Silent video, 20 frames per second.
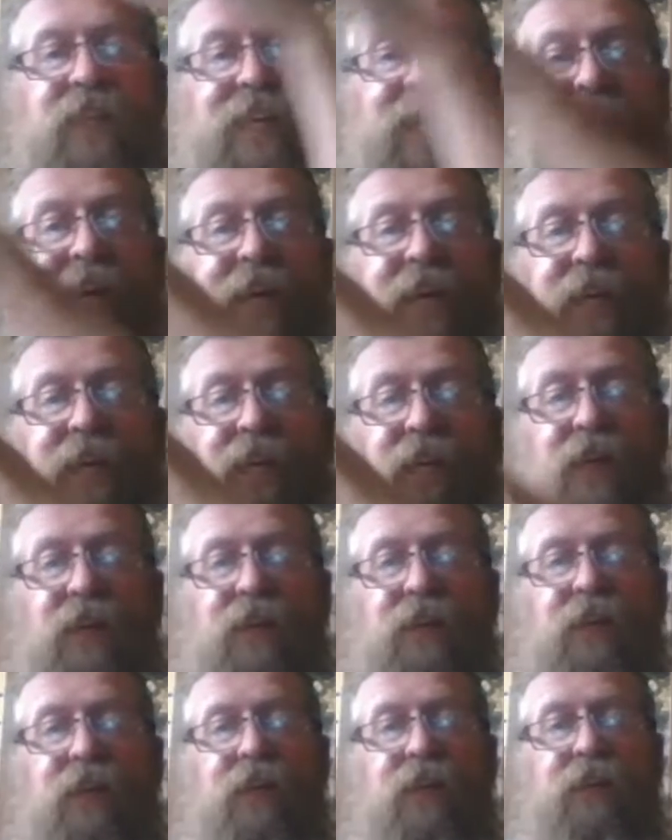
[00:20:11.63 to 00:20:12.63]
the air.
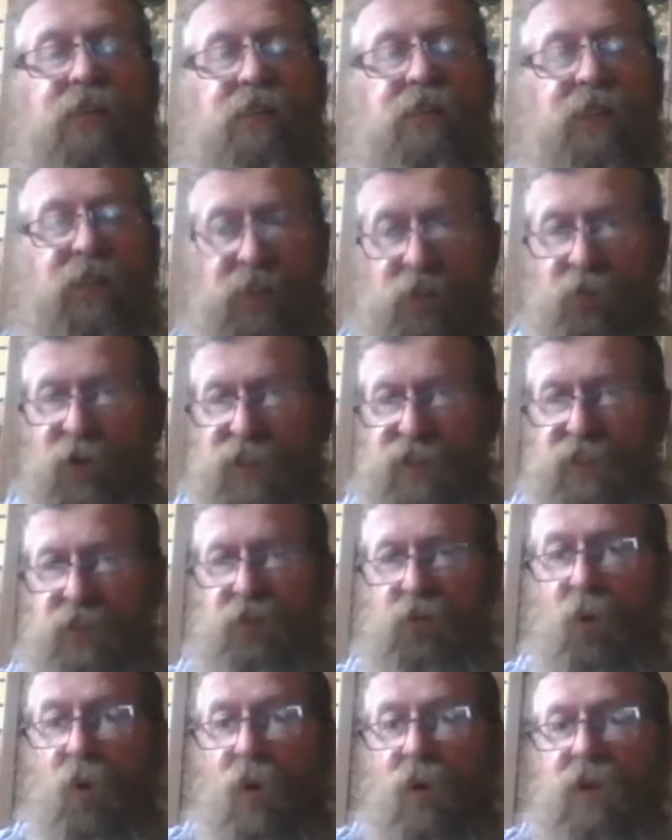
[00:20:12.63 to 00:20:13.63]
So that's why the
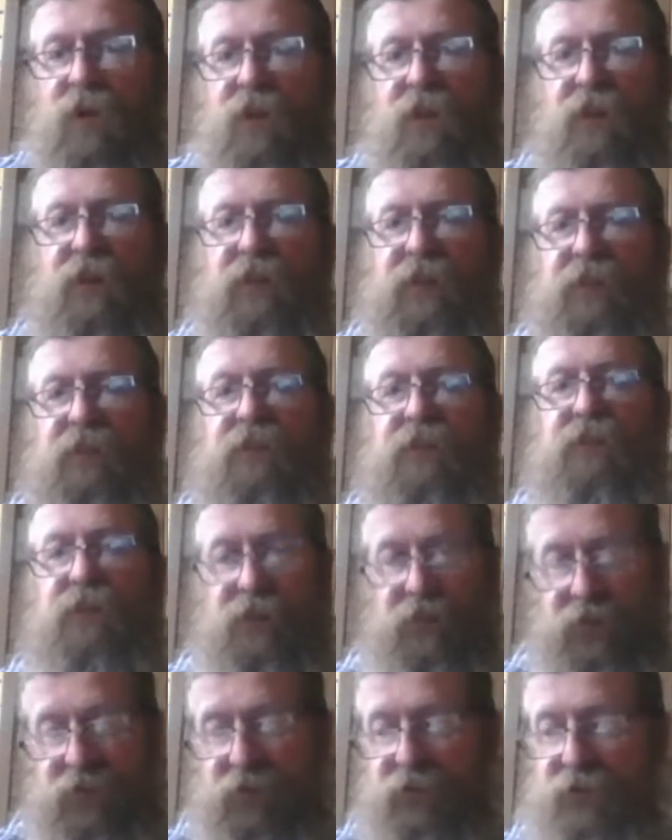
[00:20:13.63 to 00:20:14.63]
taller things
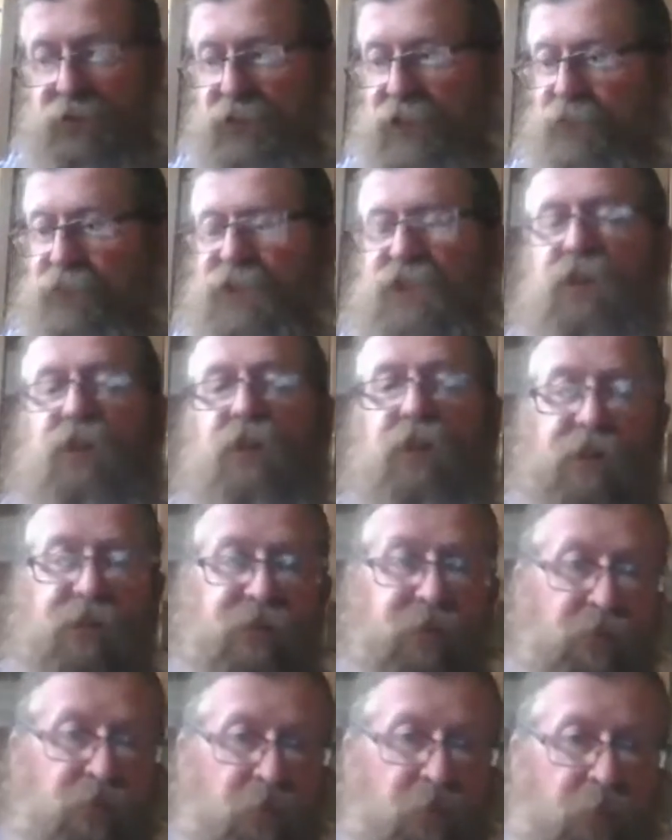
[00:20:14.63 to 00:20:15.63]
get
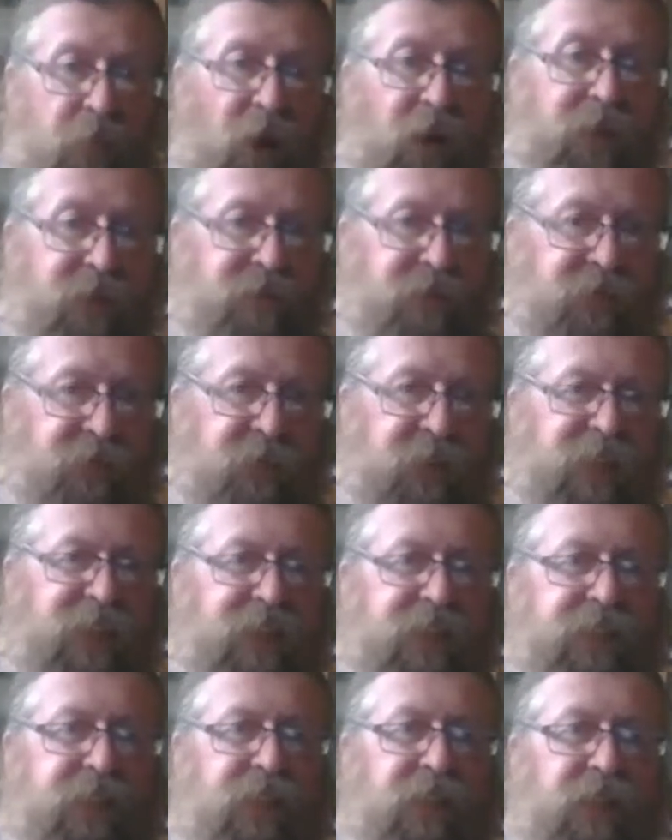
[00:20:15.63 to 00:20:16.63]
obscured bottom
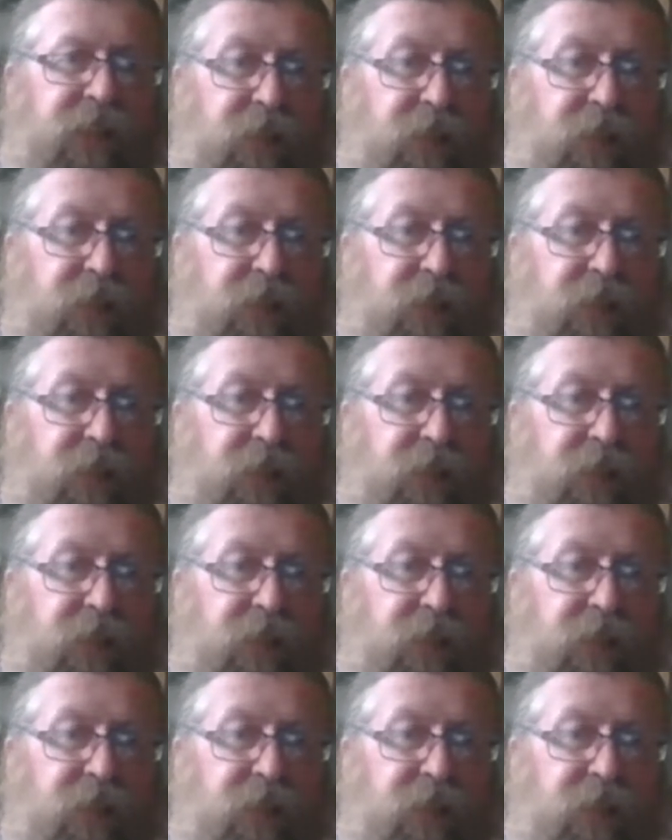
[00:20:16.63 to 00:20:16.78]
first,